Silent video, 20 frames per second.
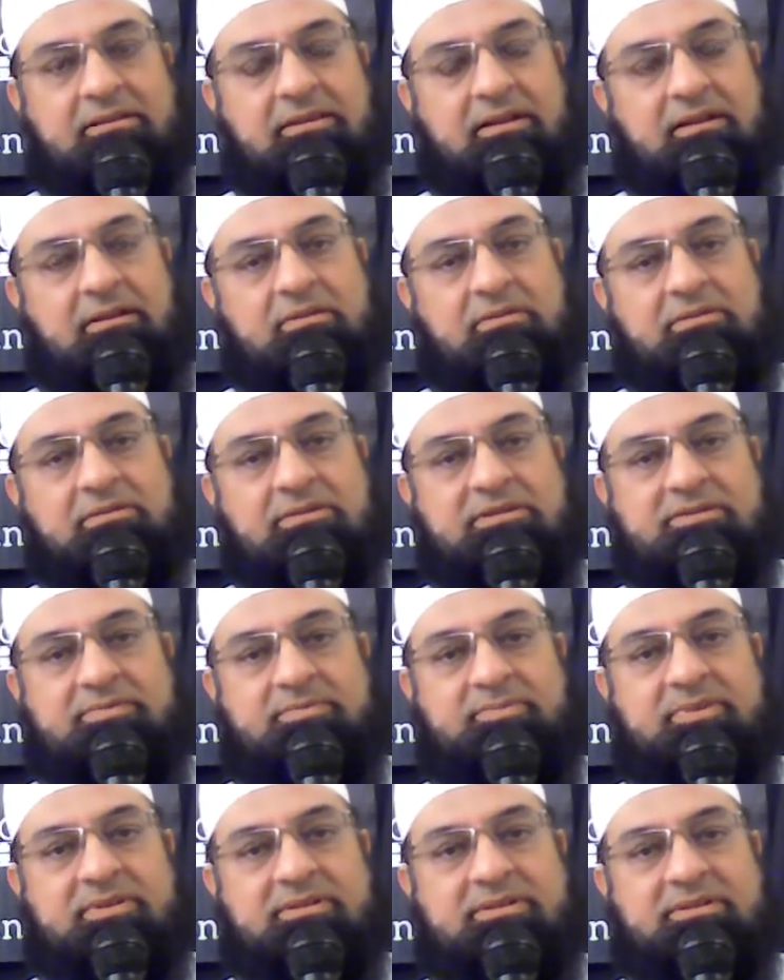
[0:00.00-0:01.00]
That, look,
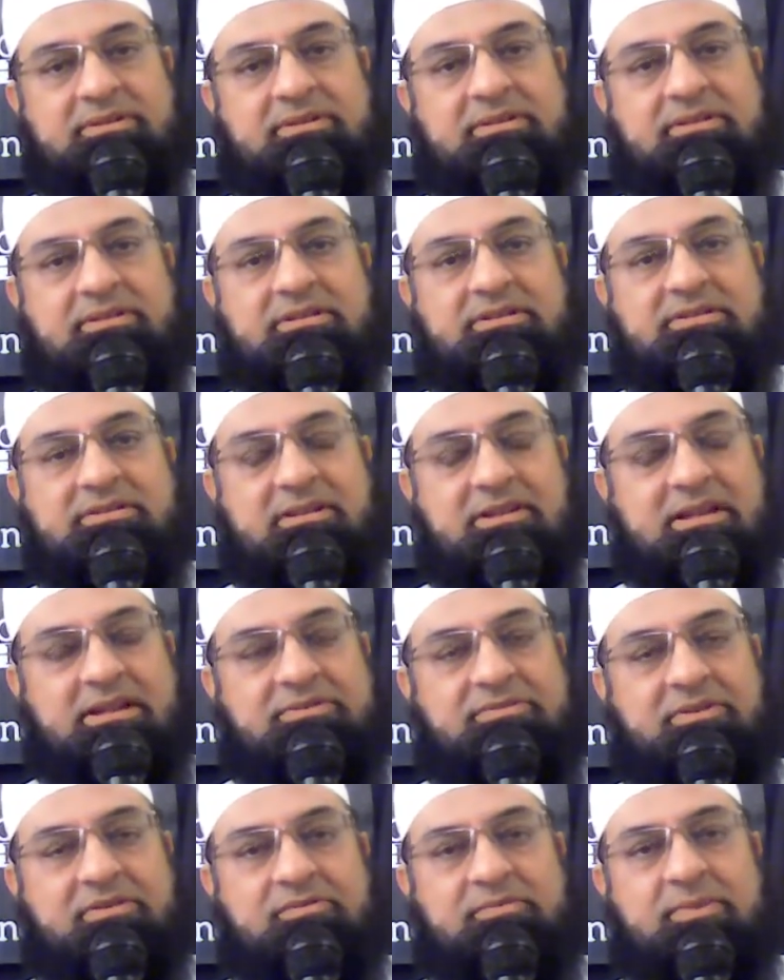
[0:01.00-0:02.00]
this person, this
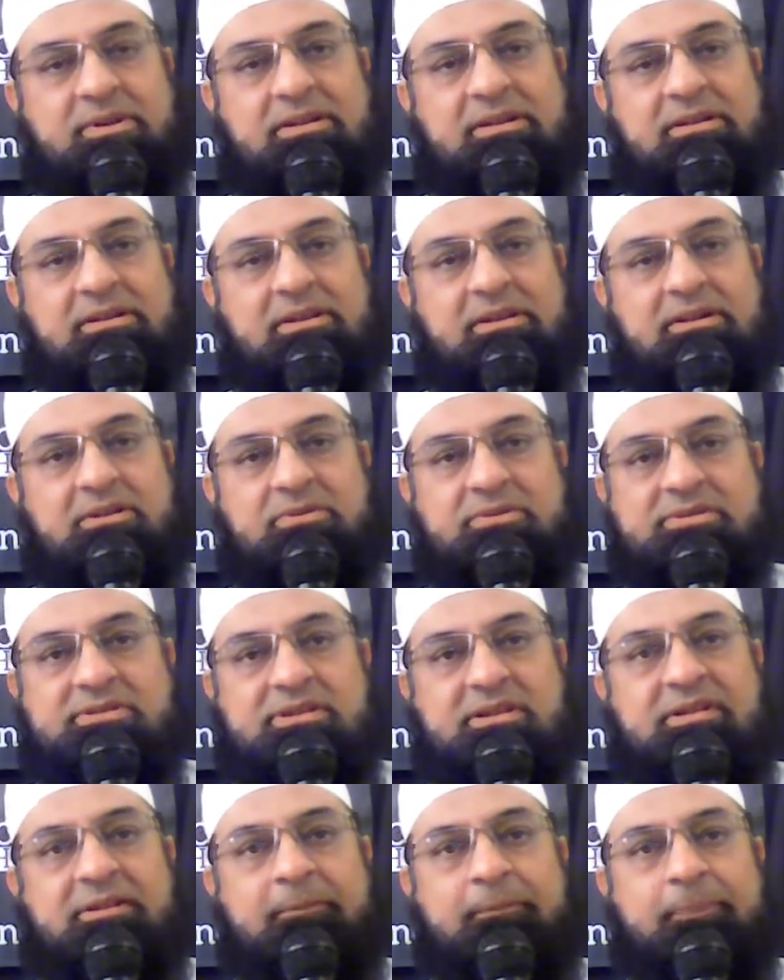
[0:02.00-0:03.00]
slave of mine, he or
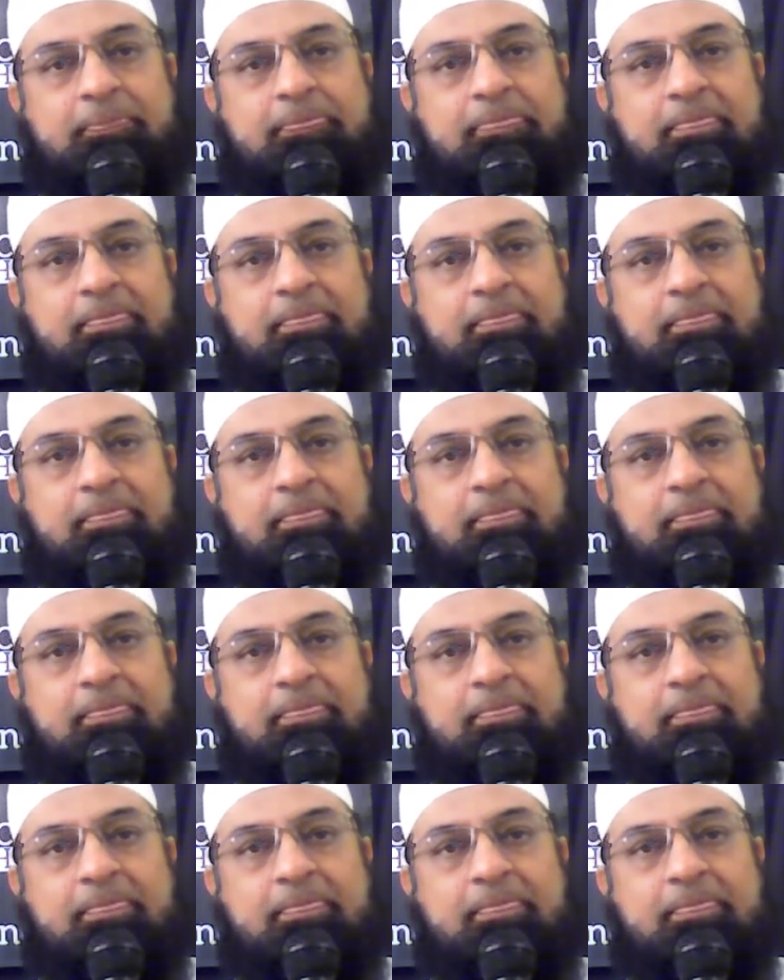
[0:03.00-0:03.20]
she